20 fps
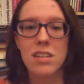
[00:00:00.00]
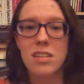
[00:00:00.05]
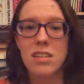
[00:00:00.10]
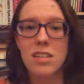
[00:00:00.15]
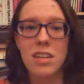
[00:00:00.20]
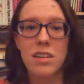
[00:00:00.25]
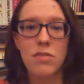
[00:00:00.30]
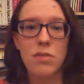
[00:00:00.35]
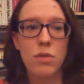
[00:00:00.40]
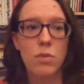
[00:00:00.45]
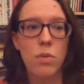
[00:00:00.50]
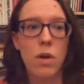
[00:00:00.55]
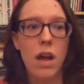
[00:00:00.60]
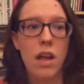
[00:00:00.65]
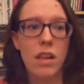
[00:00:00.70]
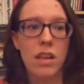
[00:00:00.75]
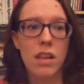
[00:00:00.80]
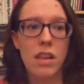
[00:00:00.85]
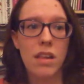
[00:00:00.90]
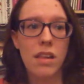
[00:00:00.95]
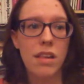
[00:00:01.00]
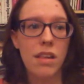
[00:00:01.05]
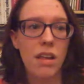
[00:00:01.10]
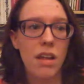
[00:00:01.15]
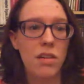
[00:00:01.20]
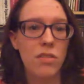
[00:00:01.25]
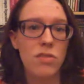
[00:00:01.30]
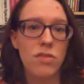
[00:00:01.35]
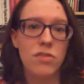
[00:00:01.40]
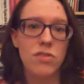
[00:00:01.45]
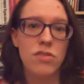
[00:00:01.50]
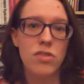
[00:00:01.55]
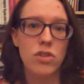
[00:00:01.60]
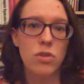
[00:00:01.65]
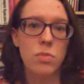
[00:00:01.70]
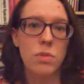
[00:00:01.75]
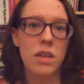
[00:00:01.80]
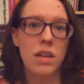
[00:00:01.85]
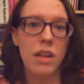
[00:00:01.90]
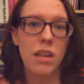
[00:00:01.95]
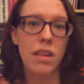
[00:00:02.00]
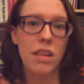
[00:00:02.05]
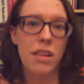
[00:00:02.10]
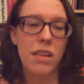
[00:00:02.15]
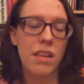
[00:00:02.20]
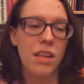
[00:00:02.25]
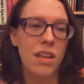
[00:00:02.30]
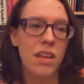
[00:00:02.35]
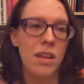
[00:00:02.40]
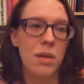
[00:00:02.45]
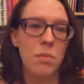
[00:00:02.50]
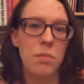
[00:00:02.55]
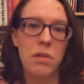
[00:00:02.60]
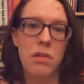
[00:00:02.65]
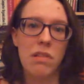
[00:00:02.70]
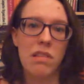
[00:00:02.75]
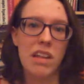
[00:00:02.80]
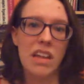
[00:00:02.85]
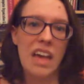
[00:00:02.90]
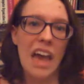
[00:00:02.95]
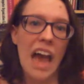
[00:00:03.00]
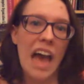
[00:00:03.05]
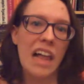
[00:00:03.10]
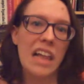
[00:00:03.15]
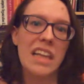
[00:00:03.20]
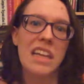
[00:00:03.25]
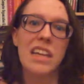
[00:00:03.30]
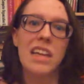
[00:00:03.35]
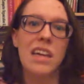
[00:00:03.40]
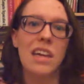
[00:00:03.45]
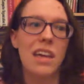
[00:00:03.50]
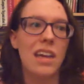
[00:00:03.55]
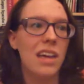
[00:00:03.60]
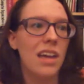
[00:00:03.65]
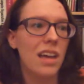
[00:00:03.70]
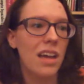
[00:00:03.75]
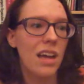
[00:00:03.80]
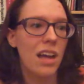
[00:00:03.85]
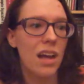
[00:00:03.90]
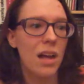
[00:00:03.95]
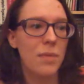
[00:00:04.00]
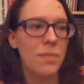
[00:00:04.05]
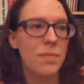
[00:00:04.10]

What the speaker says: diva runs of dubious musicality,